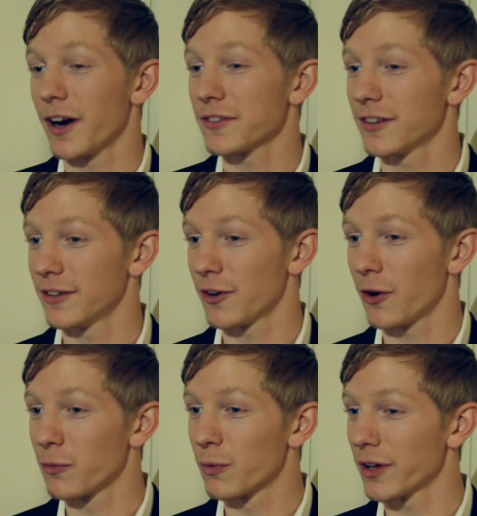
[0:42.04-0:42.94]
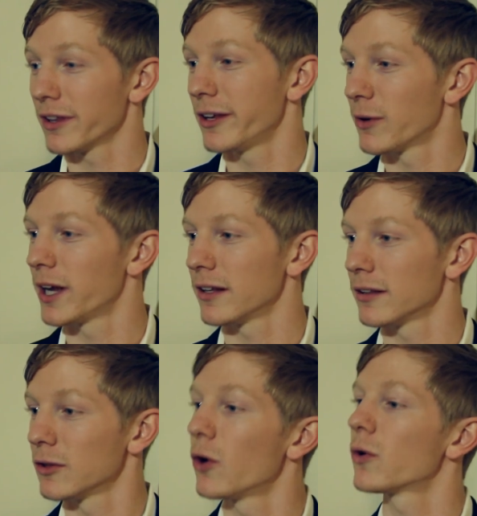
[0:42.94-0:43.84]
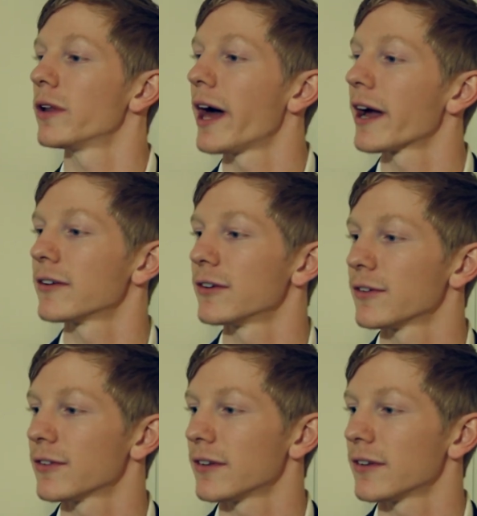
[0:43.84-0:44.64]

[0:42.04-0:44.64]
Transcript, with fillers: actually they're all really great local actors,